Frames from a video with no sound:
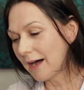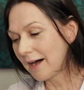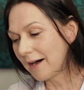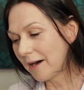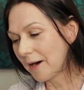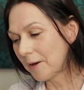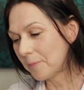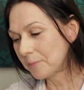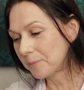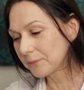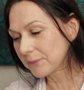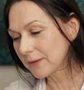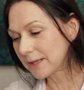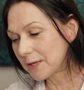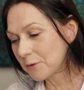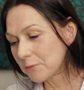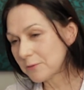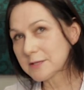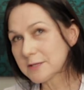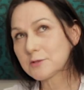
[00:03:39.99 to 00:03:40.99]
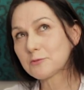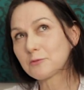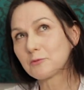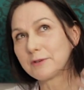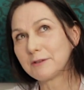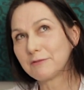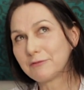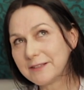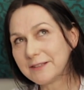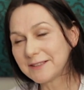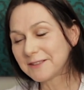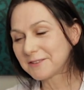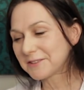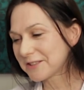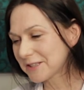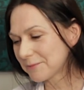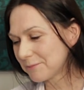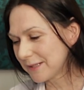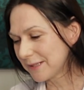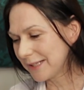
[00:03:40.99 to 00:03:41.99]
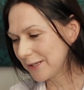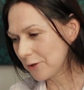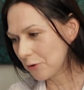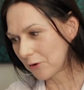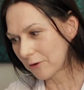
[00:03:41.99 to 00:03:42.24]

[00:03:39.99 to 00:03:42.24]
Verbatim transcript: um, it was revealed to me,